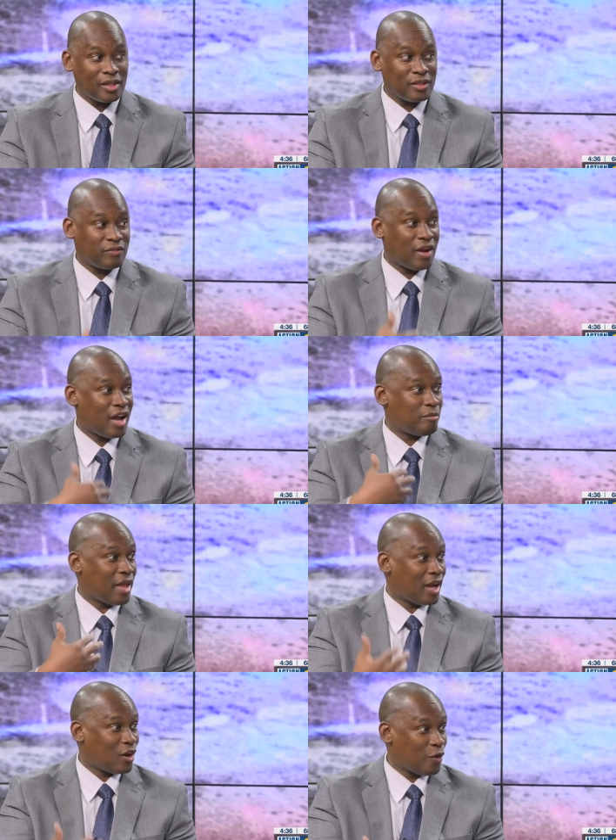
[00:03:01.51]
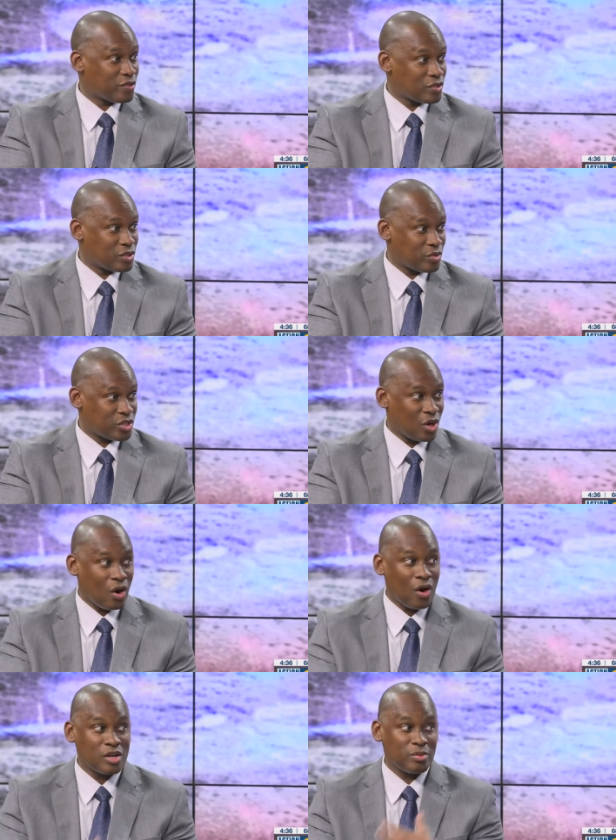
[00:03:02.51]
the 5 black officers were
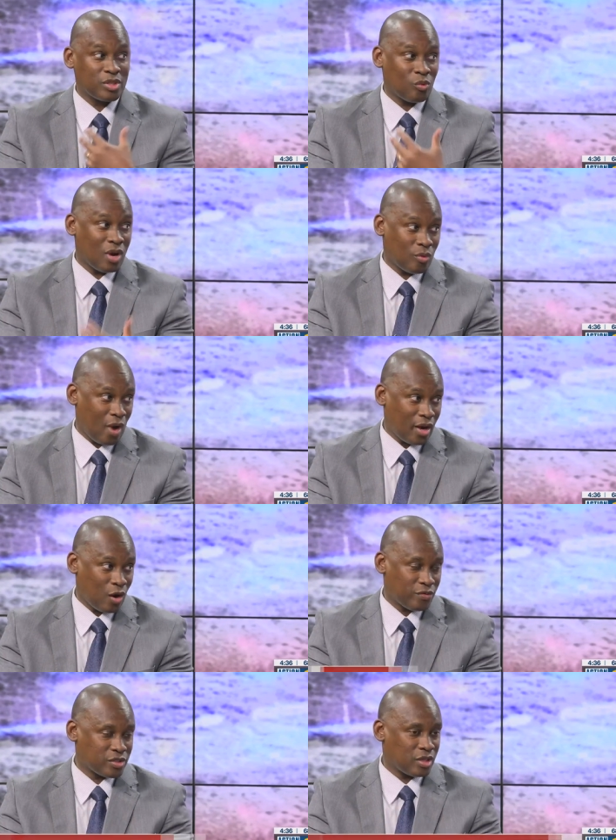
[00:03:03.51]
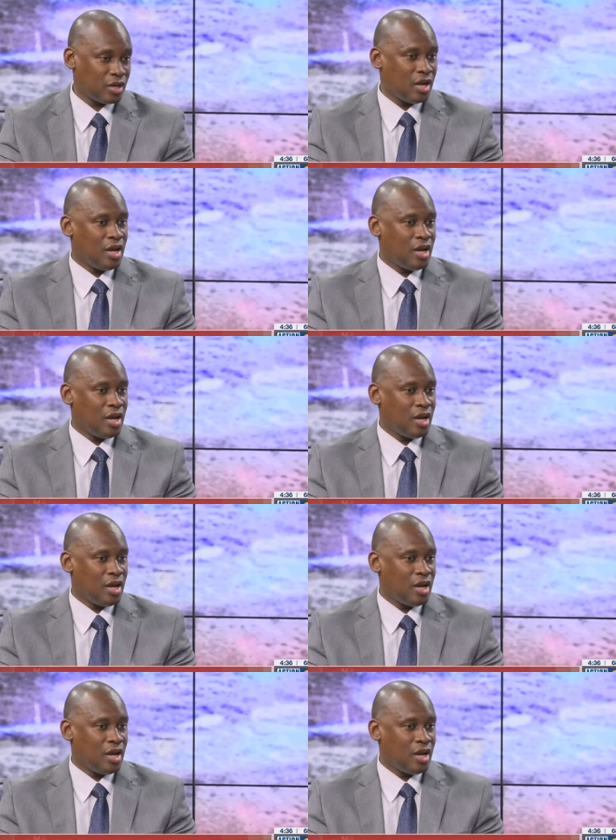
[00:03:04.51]
charged, but the 1 white officer